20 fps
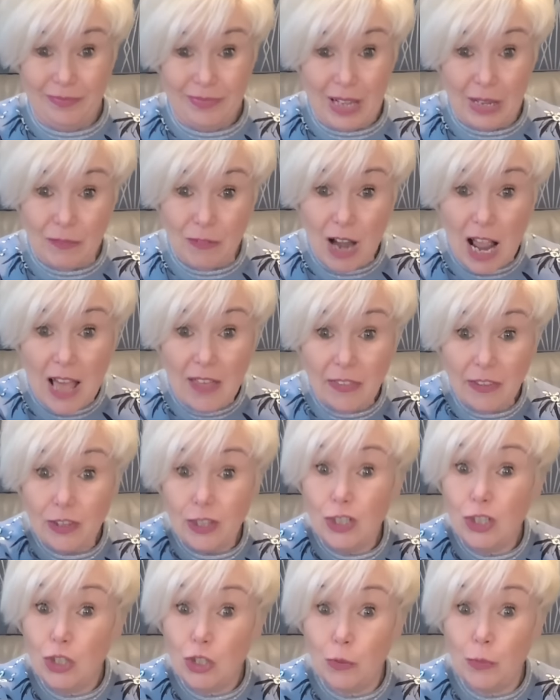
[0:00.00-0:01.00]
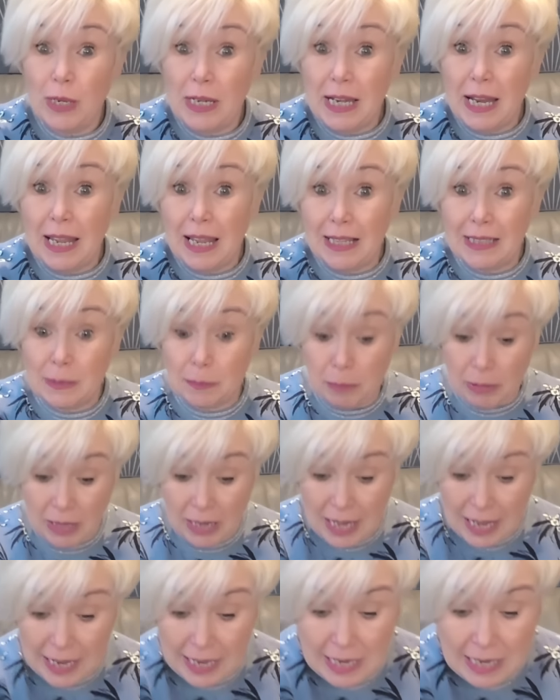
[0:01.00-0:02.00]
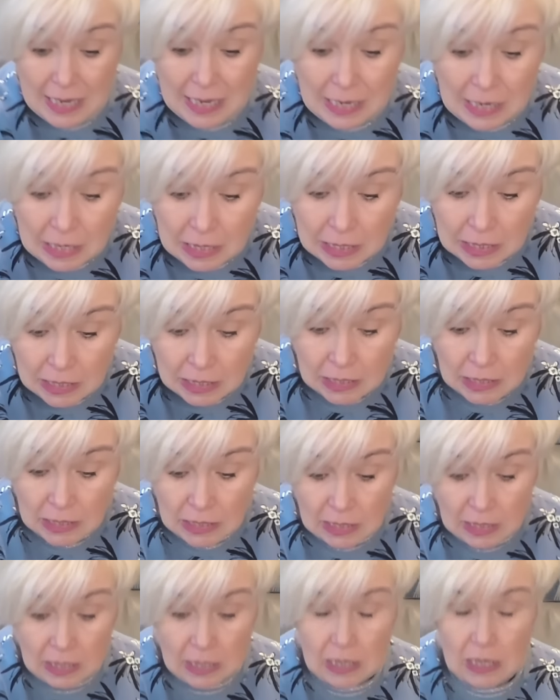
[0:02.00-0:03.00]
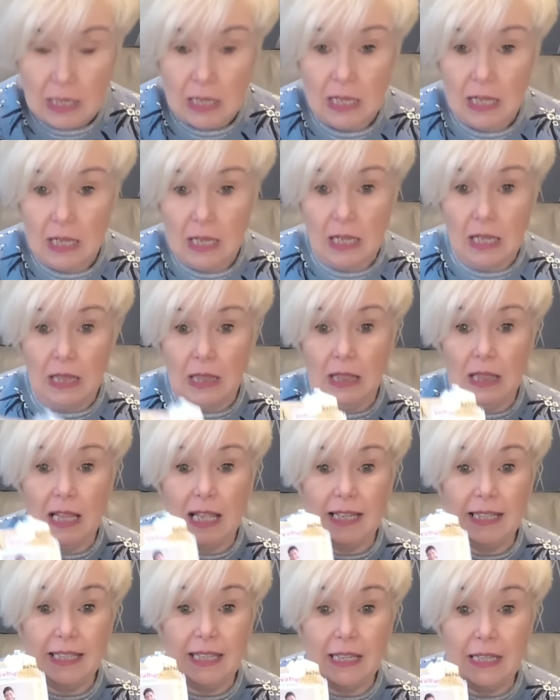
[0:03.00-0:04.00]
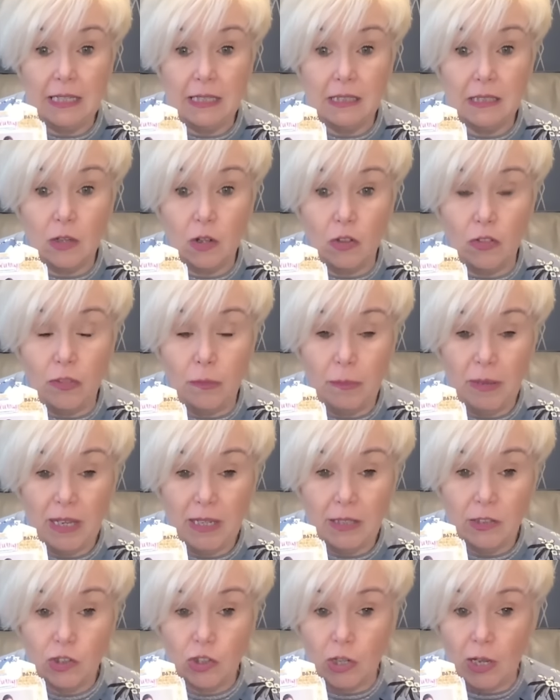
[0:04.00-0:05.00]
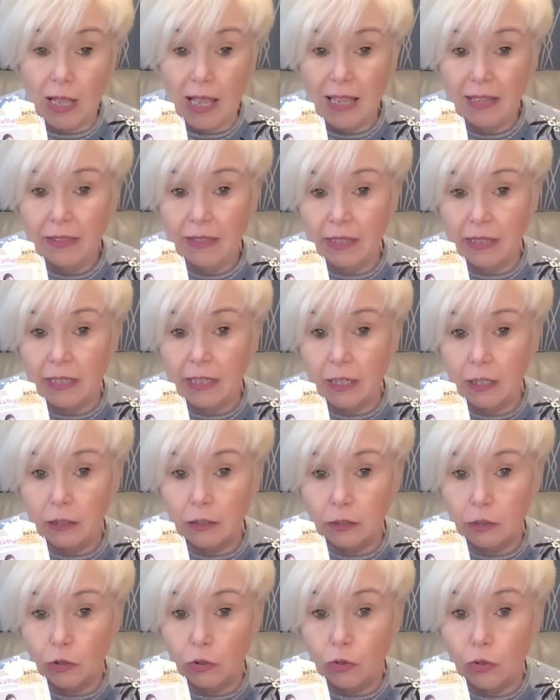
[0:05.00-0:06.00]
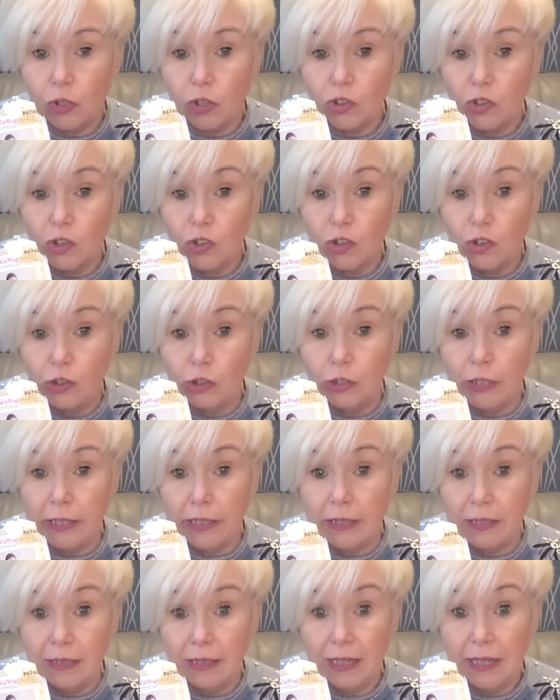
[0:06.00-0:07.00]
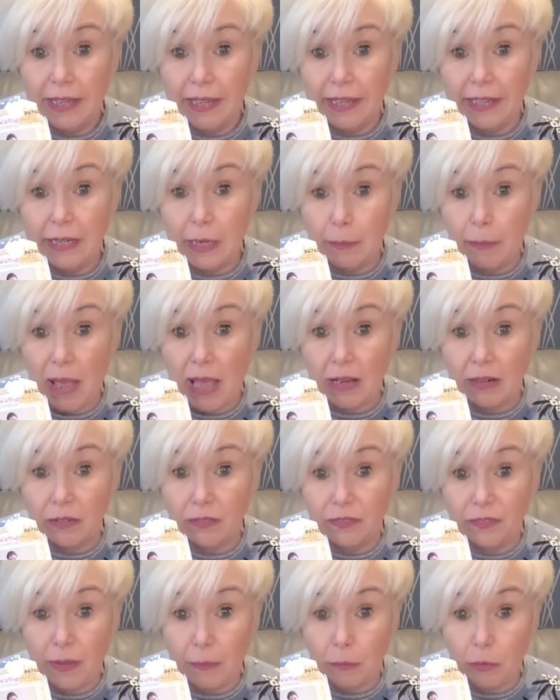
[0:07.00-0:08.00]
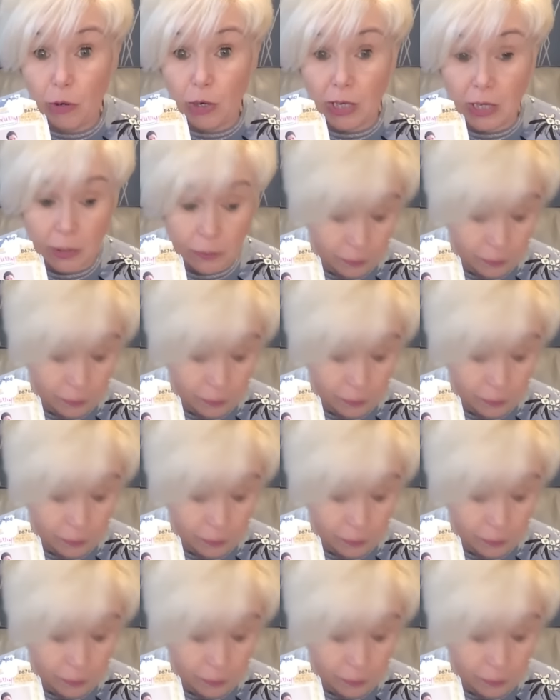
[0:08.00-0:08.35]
Rather than doing it as plain, like it is on the picture, I think it would look stunning in a patterned fabric.